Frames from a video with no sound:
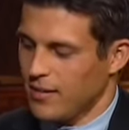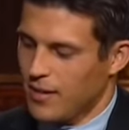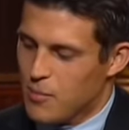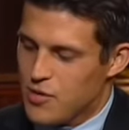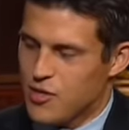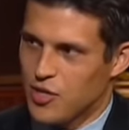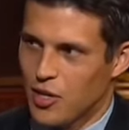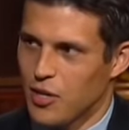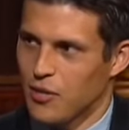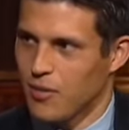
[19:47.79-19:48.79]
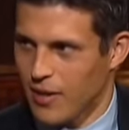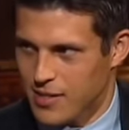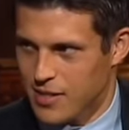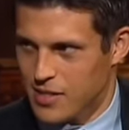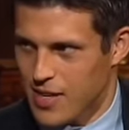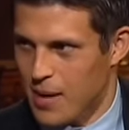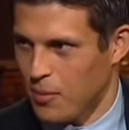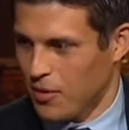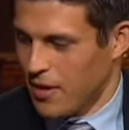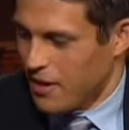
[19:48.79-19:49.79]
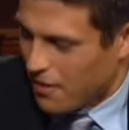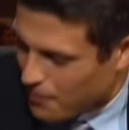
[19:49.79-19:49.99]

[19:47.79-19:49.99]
Let me just show you as an example yes, on here.